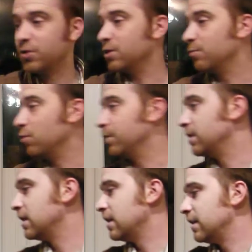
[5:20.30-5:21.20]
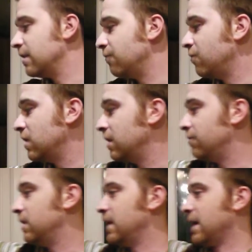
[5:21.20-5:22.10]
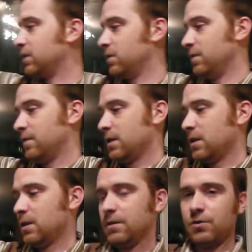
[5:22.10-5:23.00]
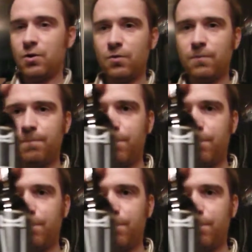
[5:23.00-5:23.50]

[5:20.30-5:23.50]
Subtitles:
at the moment. They're really, really excellent. So,